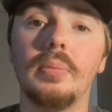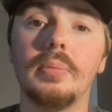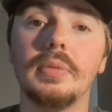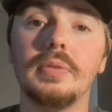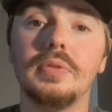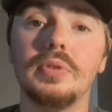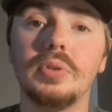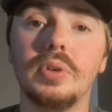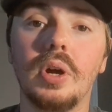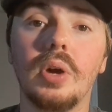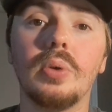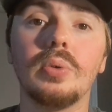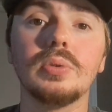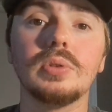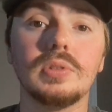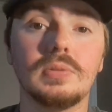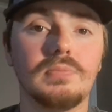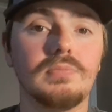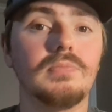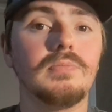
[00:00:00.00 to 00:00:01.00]
If you
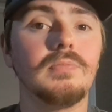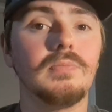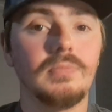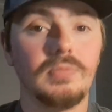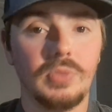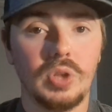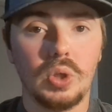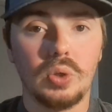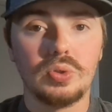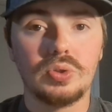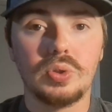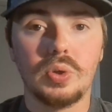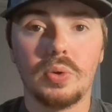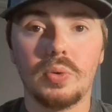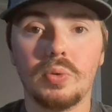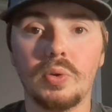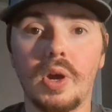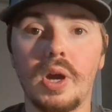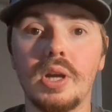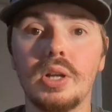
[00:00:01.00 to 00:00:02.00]
don't, they'll
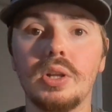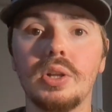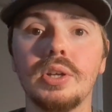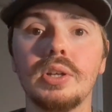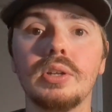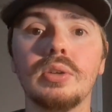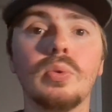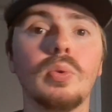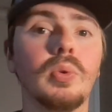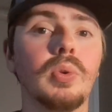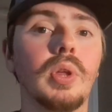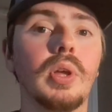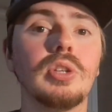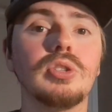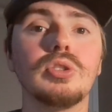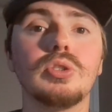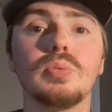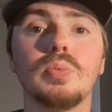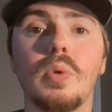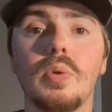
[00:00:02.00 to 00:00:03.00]
start rattling or they
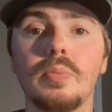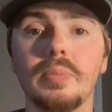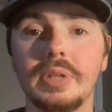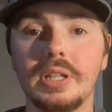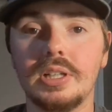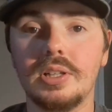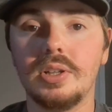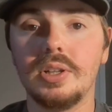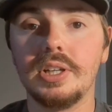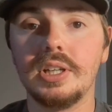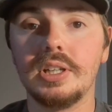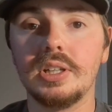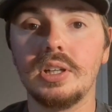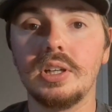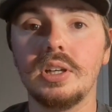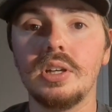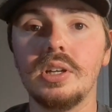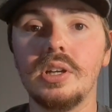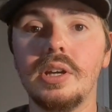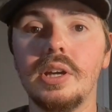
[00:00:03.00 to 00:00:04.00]
just won't be
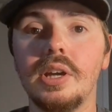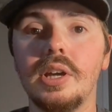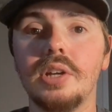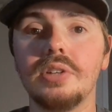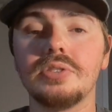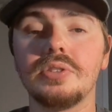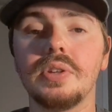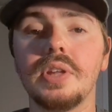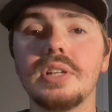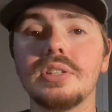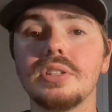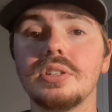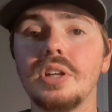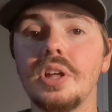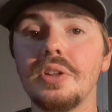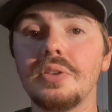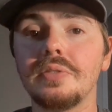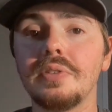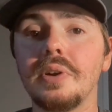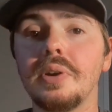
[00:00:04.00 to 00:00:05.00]
clean. So that's
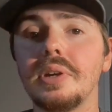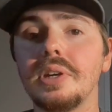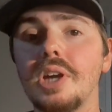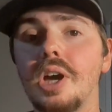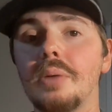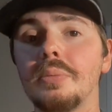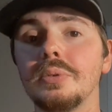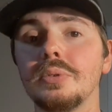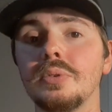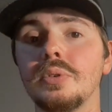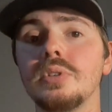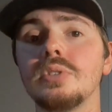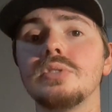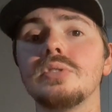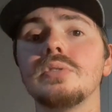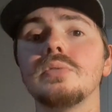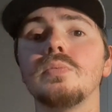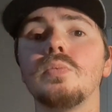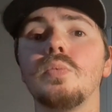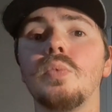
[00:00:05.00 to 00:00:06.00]
another very common
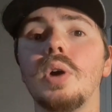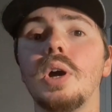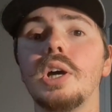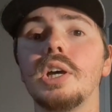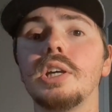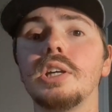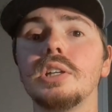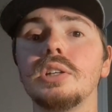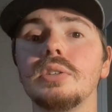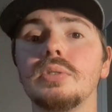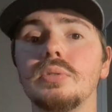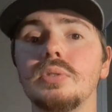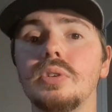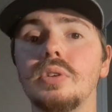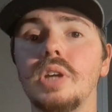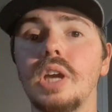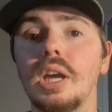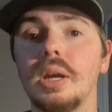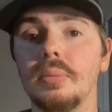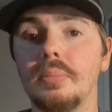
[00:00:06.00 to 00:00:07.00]
reason why you
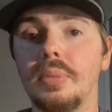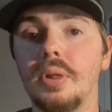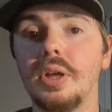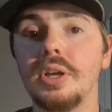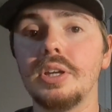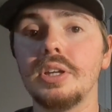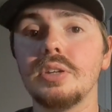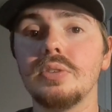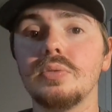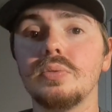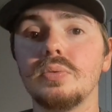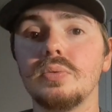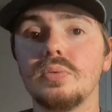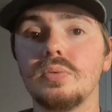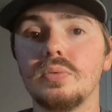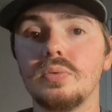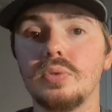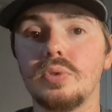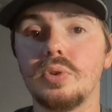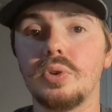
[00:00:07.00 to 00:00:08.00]
can't play it
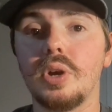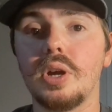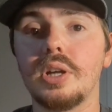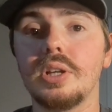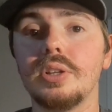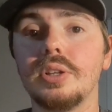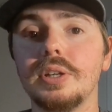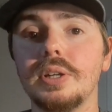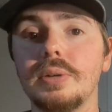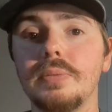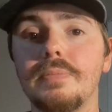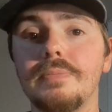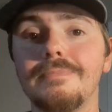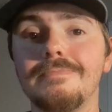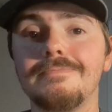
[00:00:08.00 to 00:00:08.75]
correctly.